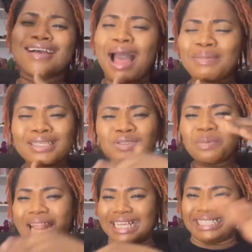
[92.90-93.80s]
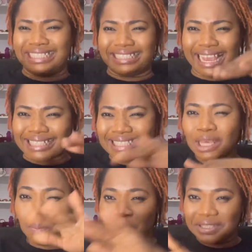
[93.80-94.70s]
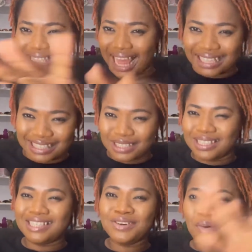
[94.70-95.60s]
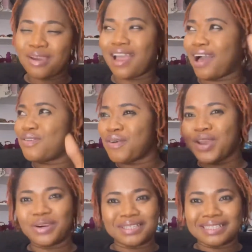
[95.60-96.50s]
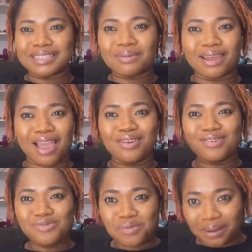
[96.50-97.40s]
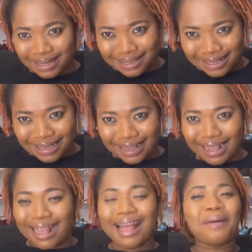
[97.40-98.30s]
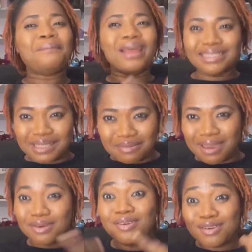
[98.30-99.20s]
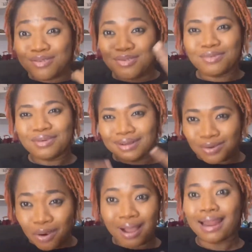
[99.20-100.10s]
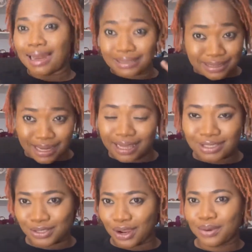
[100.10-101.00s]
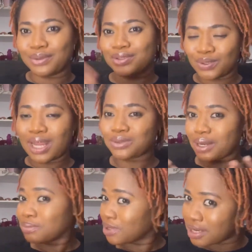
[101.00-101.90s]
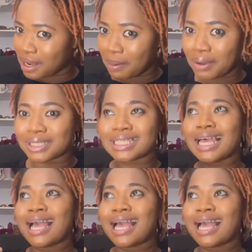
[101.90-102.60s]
I mean, this woman has shared tables that, you know, when you're in the table that you're the only woman, plenty men, only you, local and international. So that's what I'm talking about.